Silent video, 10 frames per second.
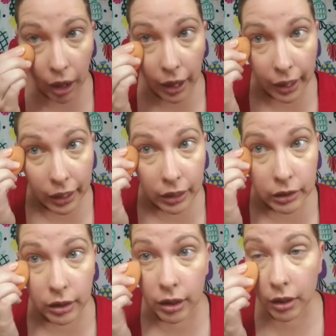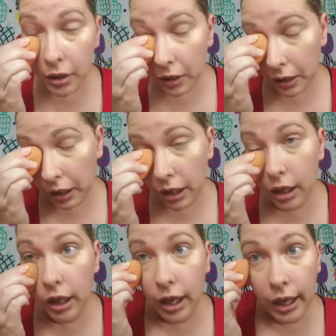and
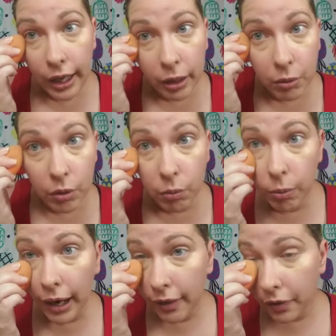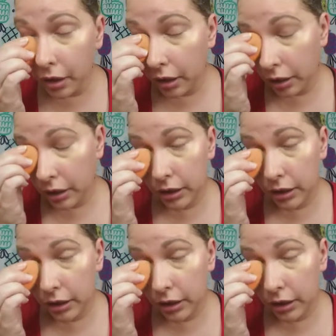I would rather